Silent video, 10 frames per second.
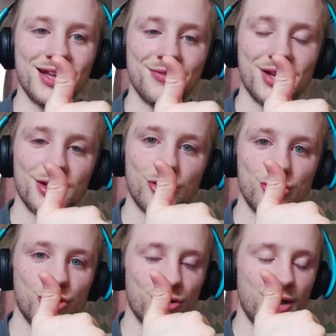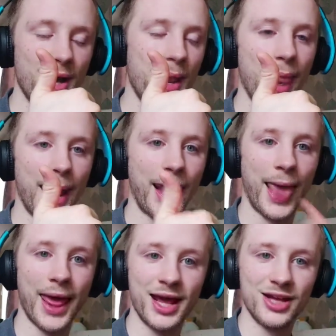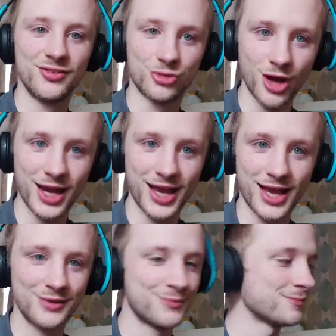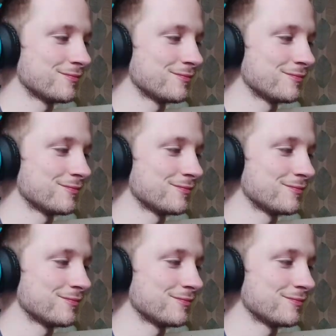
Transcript: leave a like. Try again.